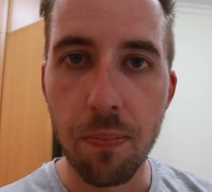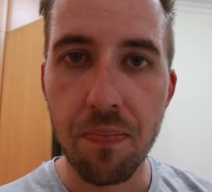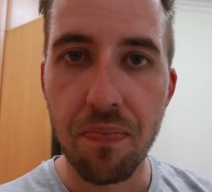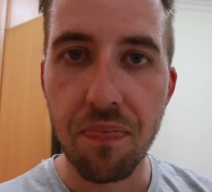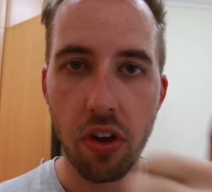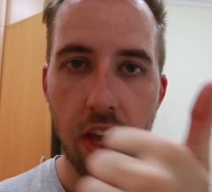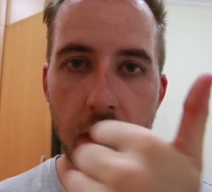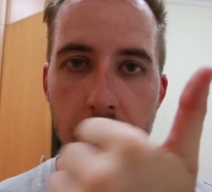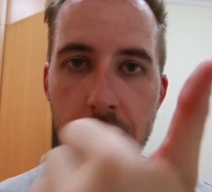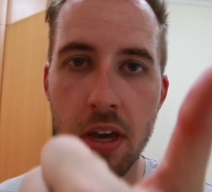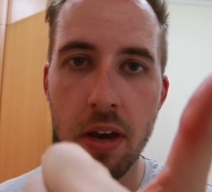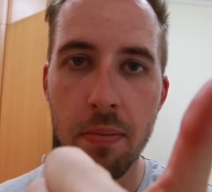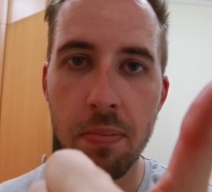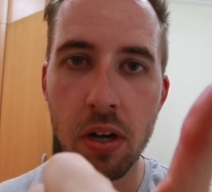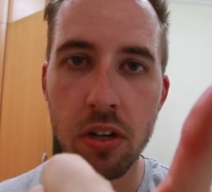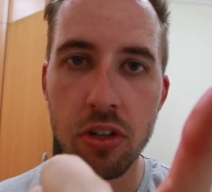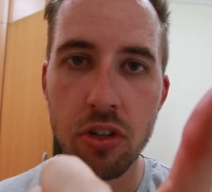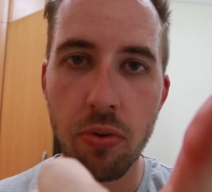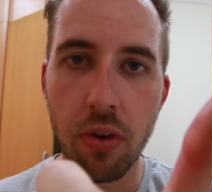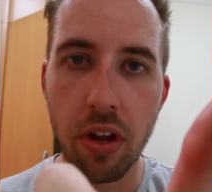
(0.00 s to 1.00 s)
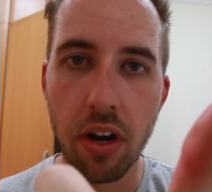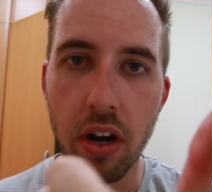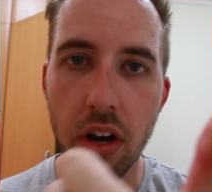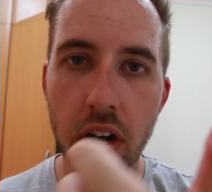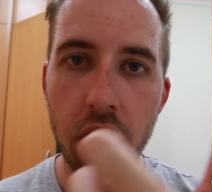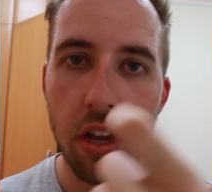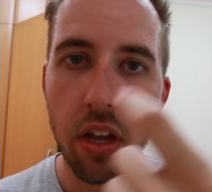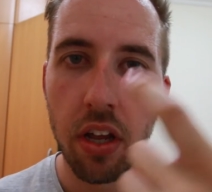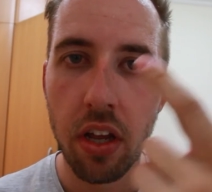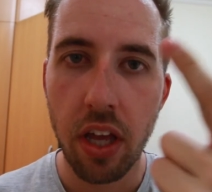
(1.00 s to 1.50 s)
So hit me up on
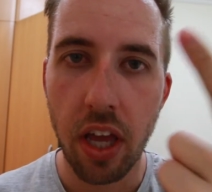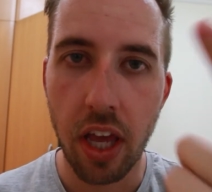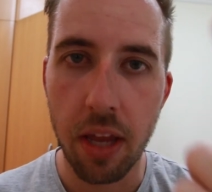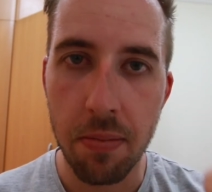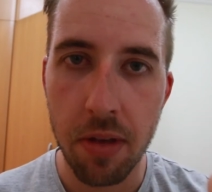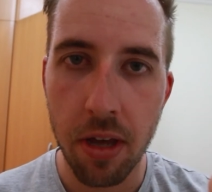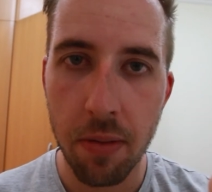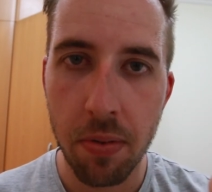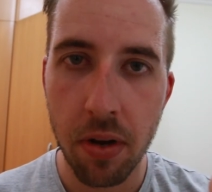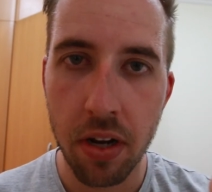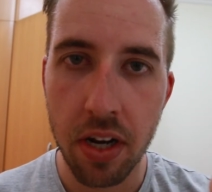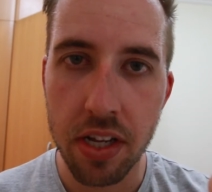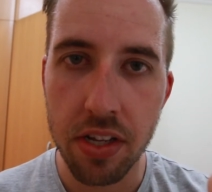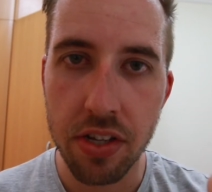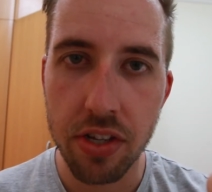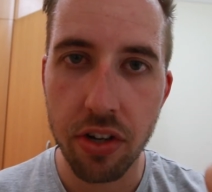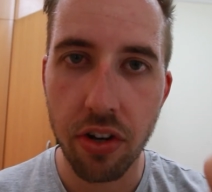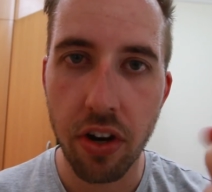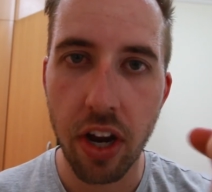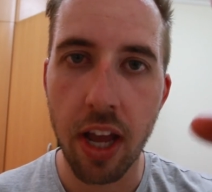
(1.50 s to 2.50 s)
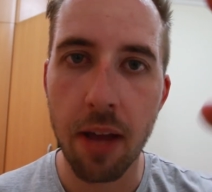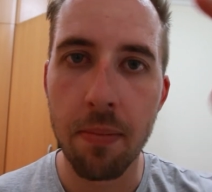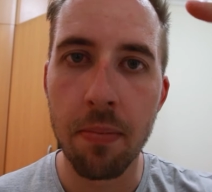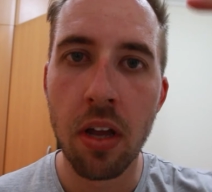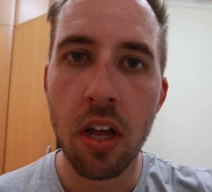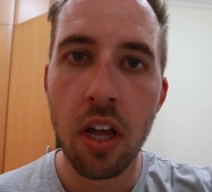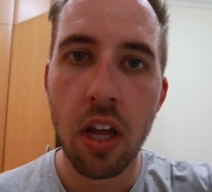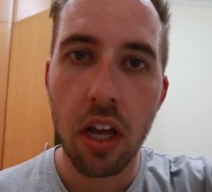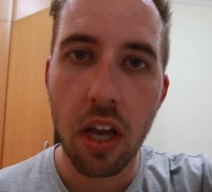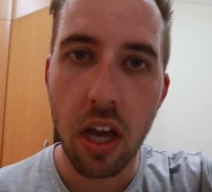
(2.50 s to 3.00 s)
Twitter, hit me up on
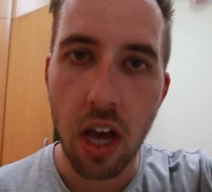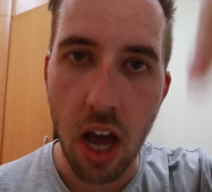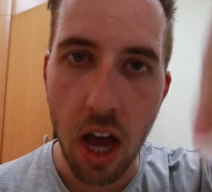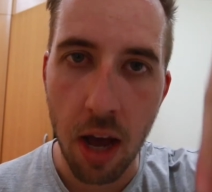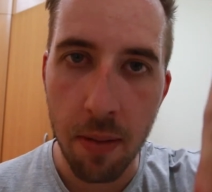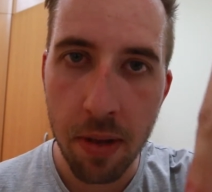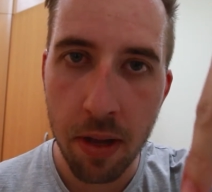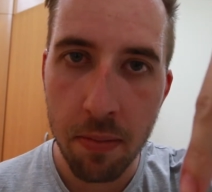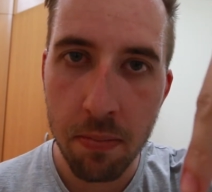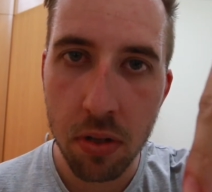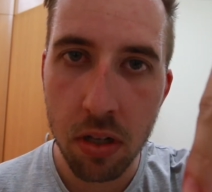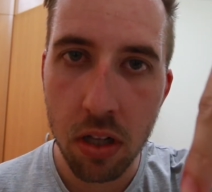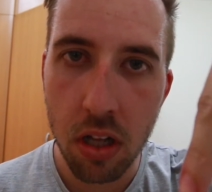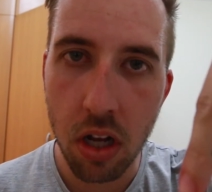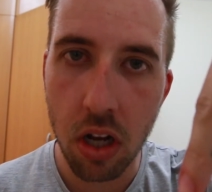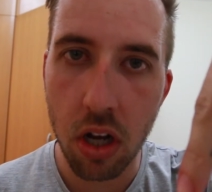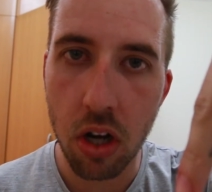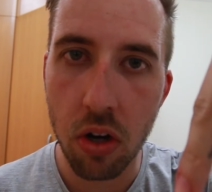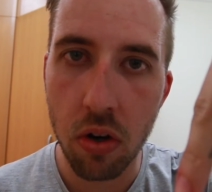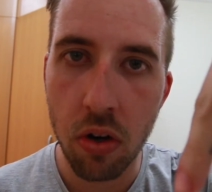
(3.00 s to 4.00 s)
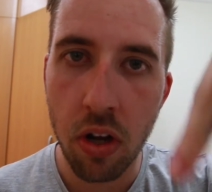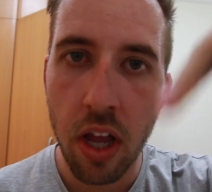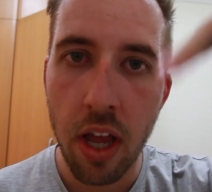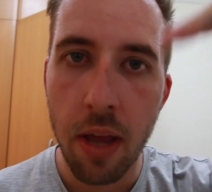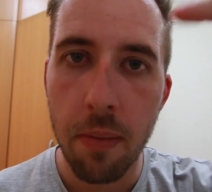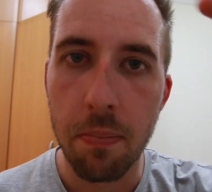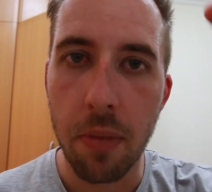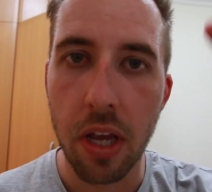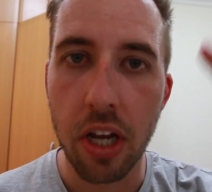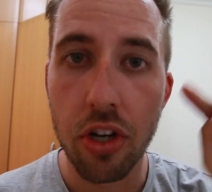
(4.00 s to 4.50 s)
Instagram, comment below,
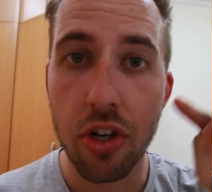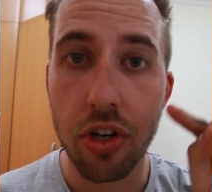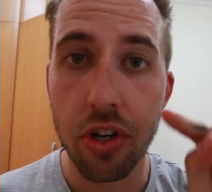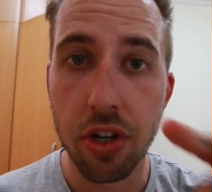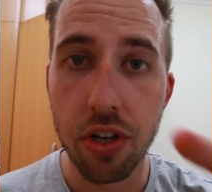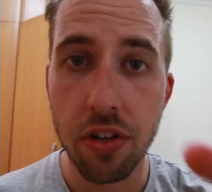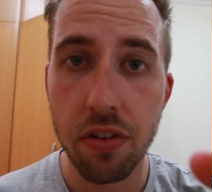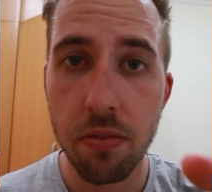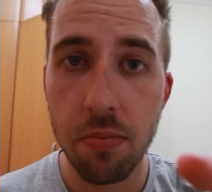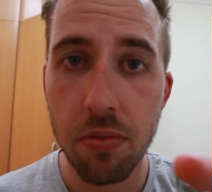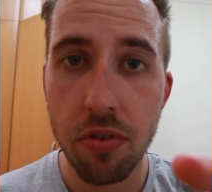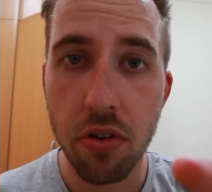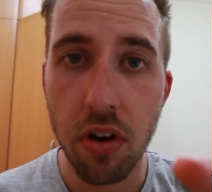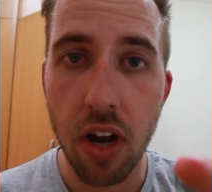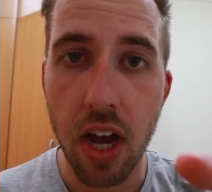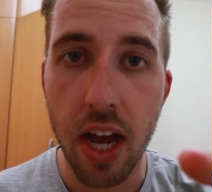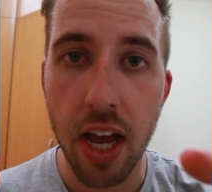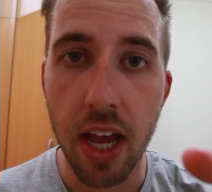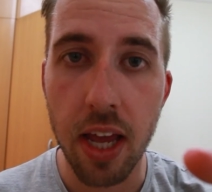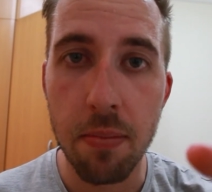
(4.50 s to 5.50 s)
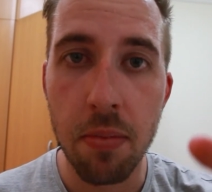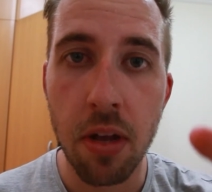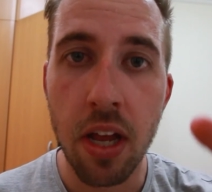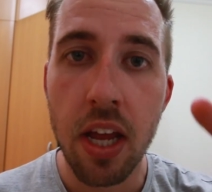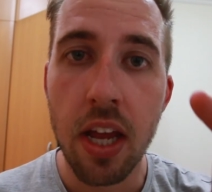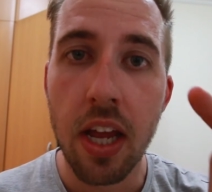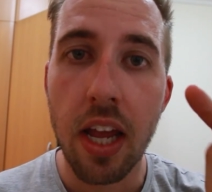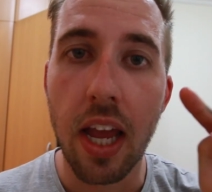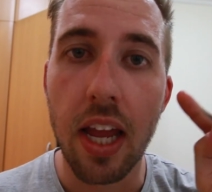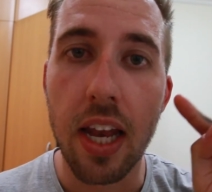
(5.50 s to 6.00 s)
make sure to subscribe,
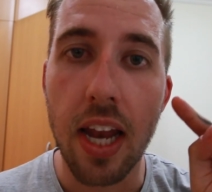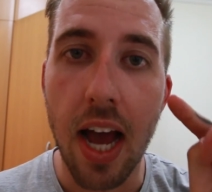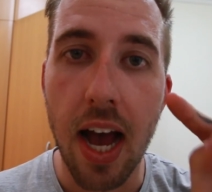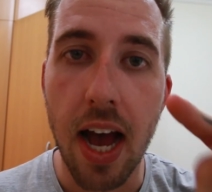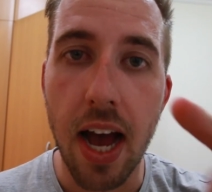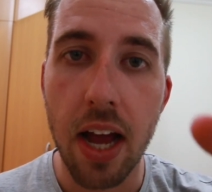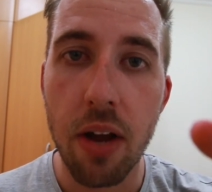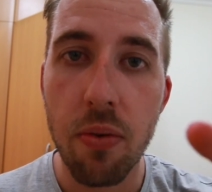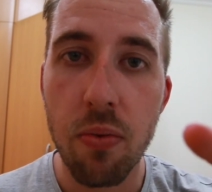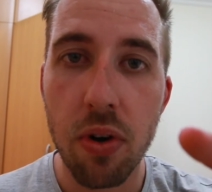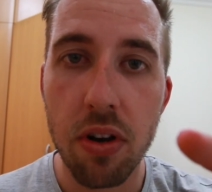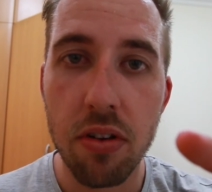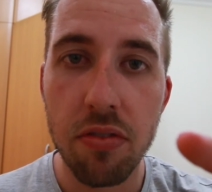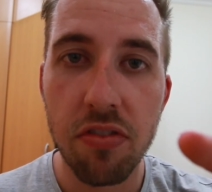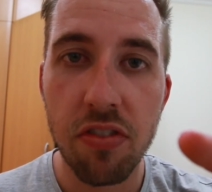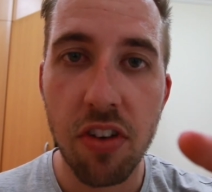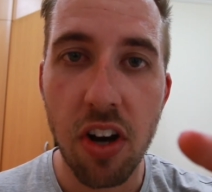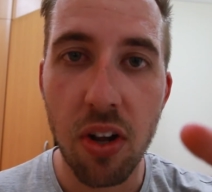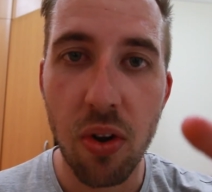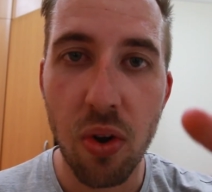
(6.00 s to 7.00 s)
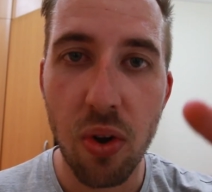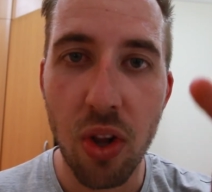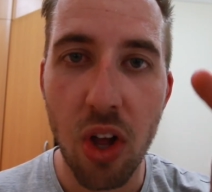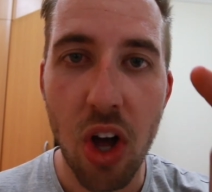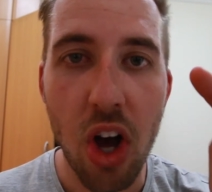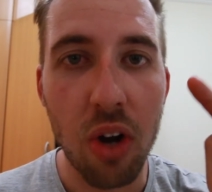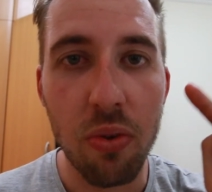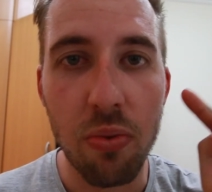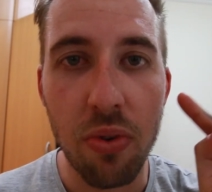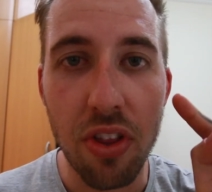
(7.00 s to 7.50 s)
and I want to follow
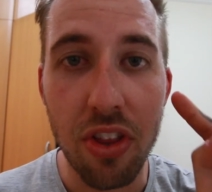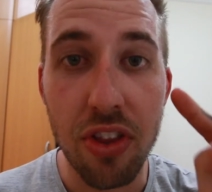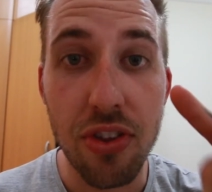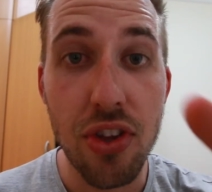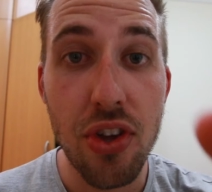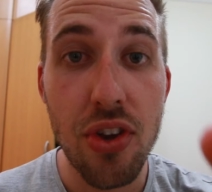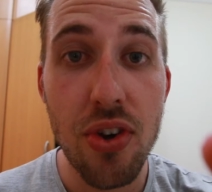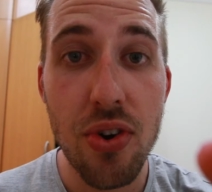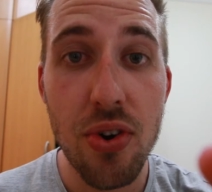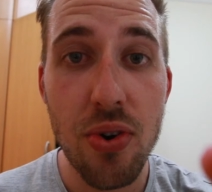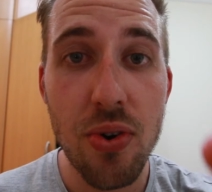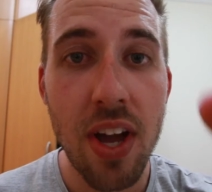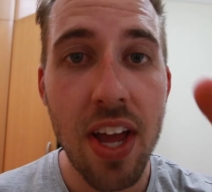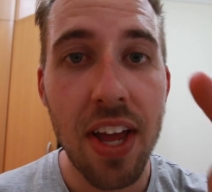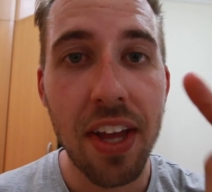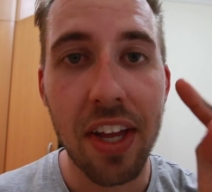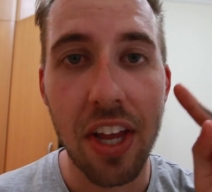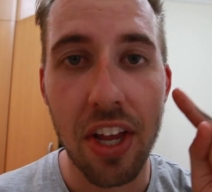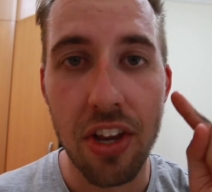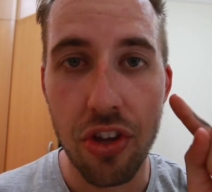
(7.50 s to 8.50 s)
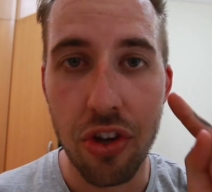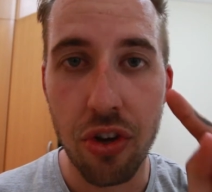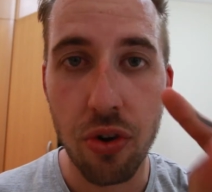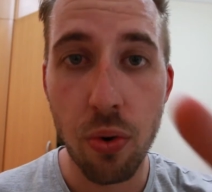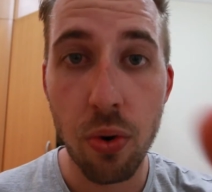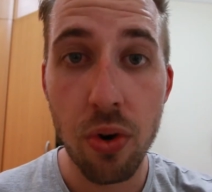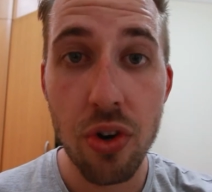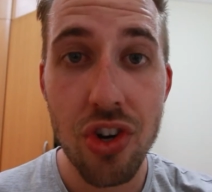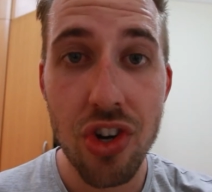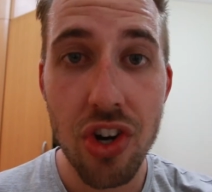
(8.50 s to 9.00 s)
along with you and
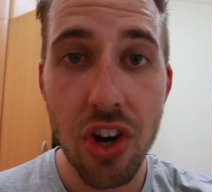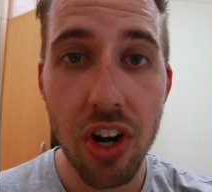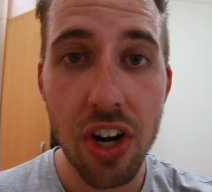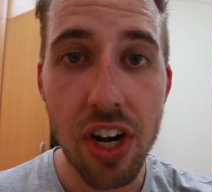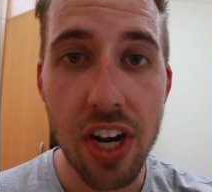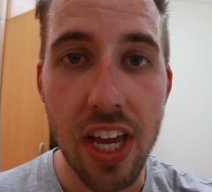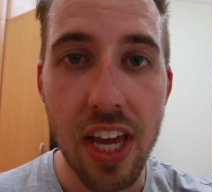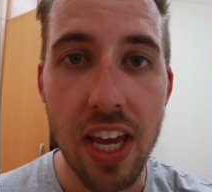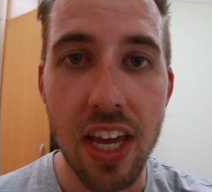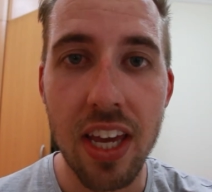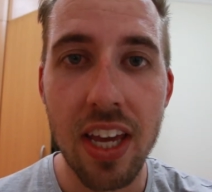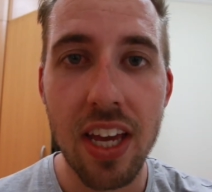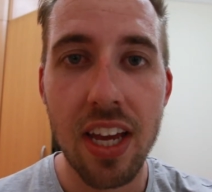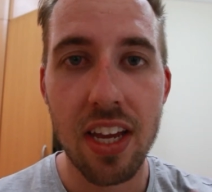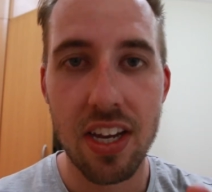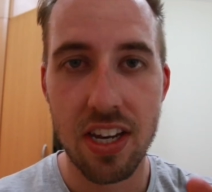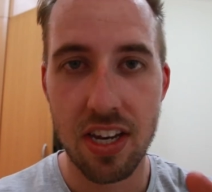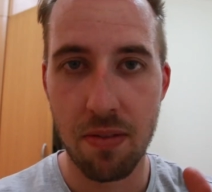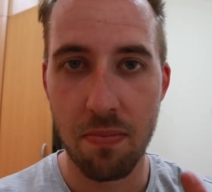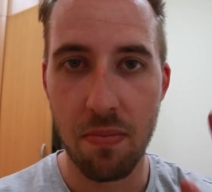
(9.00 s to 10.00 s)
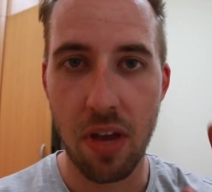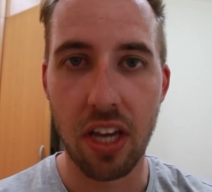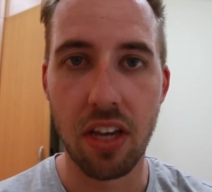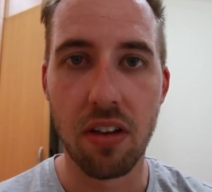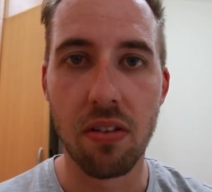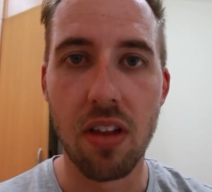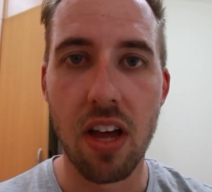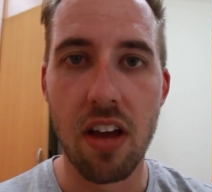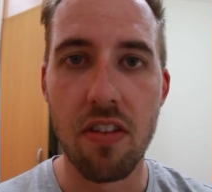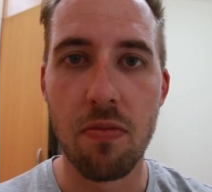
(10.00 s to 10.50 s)
your journey to make
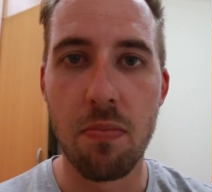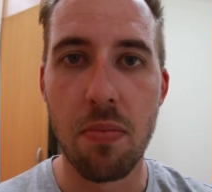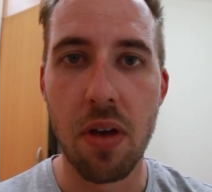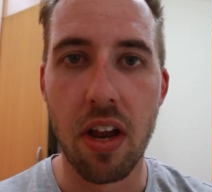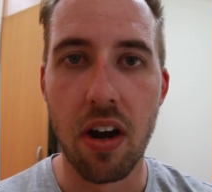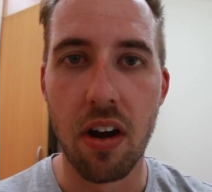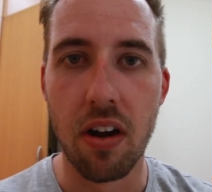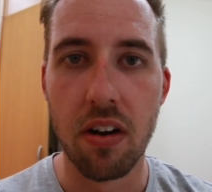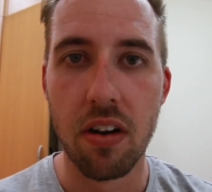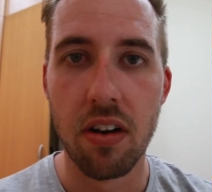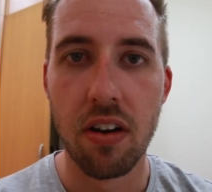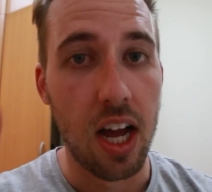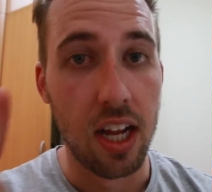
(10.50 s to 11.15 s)
your life better.